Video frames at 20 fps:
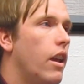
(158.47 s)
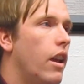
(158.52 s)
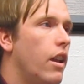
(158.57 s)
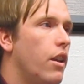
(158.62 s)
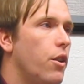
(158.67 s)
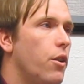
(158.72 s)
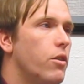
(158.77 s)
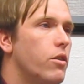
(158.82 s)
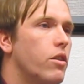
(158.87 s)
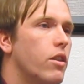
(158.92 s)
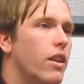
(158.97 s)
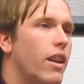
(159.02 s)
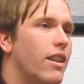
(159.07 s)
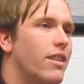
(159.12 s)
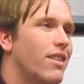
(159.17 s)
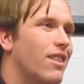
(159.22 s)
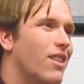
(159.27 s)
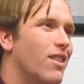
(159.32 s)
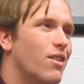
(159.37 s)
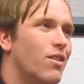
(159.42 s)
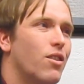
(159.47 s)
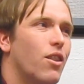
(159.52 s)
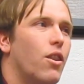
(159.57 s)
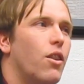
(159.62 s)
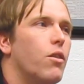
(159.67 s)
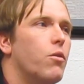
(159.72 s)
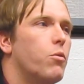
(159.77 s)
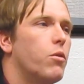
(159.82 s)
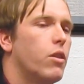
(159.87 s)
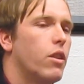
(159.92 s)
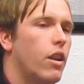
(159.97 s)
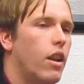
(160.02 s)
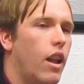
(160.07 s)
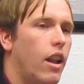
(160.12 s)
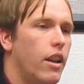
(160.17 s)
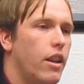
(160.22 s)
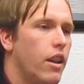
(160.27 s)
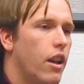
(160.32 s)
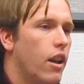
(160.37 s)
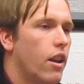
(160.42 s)
And usually that's a concern with a
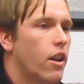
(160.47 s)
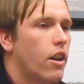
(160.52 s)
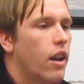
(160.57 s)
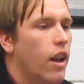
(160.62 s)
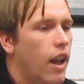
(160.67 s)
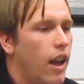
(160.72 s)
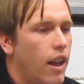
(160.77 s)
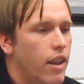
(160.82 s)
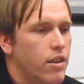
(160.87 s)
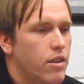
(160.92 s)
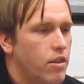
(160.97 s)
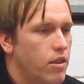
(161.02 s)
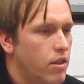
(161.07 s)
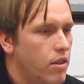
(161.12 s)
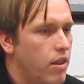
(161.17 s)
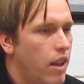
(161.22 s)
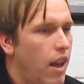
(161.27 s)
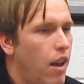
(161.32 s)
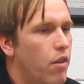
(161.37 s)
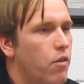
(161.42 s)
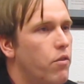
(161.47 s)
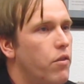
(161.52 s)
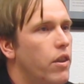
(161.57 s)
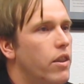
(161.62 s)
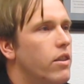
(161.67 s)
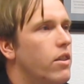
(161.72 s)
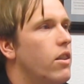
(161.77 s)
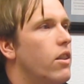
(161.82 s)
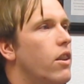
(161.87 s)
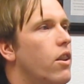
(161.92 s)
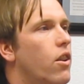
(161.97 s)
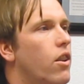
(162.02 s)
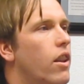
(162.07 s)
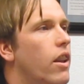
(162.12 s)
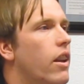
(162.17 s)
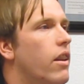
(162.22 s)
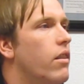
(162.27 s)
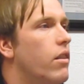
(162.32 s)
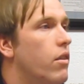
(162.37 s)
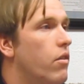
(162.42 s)
lot of younger guys, is just how physically are
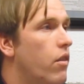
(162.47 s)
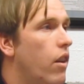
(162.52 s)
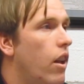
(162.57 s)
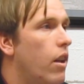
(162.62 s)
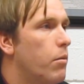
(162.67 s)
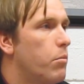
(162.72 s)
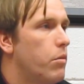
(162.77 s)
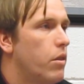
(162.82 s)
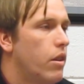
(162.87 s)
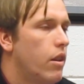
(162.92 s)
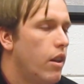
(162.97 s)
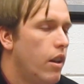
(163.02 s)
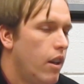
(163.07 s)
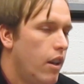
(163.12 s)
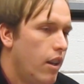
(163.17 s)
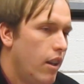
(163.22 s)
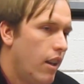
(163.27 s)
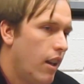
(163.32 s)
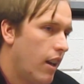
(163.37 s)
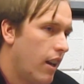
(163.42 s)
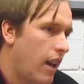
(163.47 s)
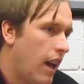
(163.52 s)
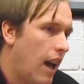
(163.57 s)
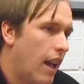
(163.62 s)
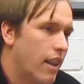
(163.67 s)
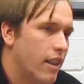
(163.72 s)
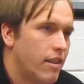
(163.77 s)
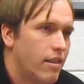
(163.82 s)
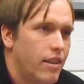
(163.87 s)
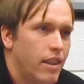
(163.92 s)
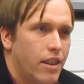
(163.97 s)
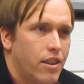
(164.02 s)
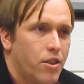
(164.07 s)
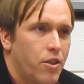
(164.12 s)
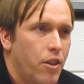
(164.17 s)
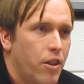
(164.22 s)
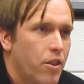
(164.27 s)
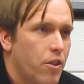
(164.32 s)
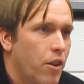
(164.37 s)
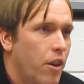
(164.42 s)
they developing. A guy that's
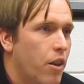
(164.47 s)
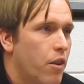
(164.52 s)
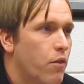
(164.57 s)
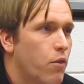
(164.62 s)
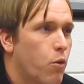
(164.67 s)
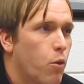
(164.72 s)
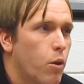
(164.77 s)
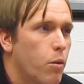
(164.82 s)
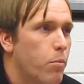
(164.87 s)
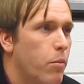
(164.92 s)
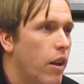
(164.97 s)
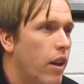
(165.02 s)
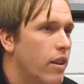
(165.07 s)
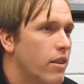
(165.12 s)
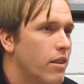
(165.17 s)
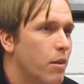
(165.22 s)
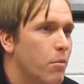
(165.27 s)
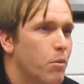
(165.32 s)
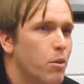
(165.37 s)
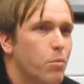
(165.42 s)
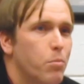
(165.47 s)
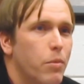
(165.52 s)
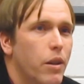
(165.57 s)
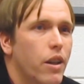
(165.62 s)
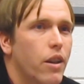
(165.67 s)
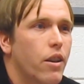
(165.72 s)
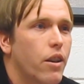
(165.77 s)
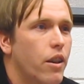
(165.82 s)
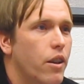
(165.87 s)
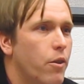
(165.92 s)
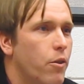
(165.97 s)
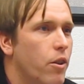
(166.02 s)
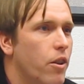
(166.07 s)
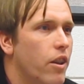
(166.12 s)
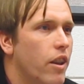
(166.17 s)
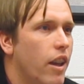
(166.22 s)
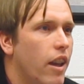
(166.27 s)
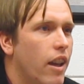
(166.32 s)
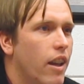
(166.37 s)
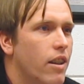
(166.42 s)
6'3", 340 pounds, how much bigger can you
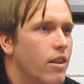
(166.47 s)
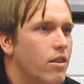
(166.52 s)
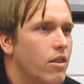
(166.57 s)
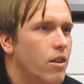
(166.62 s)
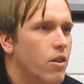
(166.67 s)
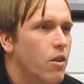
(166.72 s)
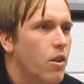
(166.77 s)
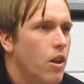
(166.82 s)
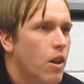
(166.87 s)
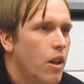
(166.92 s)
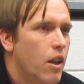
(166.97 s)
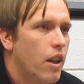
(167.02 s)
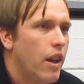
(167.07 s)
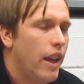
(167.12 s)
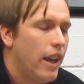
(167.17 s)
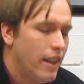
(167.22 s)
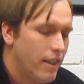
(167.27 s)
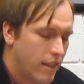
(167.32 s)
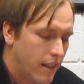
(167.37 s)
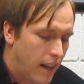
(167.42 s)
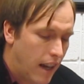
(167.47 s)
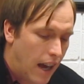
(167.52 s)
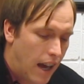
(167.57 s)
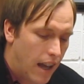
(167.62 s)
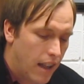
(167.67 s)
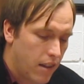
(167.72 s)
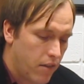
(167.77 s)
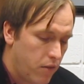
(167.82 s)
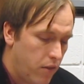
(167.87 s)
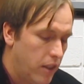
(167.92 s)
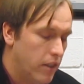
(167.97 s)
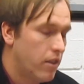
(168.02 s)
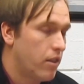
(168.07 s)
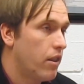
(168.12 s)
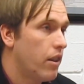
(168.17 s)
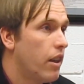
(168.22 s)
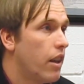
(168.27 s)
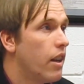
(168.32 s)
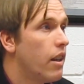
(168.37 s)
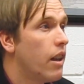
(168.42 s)
really get? So he's a guy that
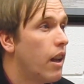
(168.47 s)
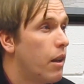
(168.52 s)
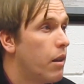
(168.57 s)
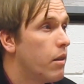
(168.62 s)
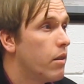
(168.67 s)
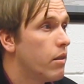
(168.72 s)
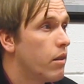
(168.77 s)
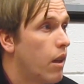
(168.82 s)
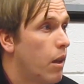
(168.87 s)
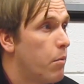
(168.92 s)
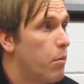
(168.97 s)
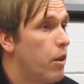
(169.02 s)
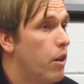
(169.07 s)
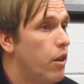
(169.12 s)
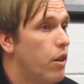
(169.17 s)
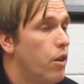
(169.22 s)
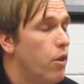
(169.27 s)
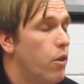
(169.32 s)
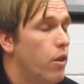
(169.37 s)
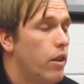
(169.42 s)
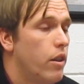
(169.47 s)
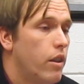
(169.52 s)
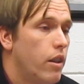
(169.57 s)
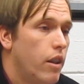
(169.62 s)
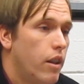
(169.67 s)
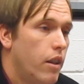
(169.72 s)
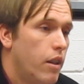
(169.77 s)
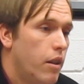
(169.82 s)
physically can come in and do it.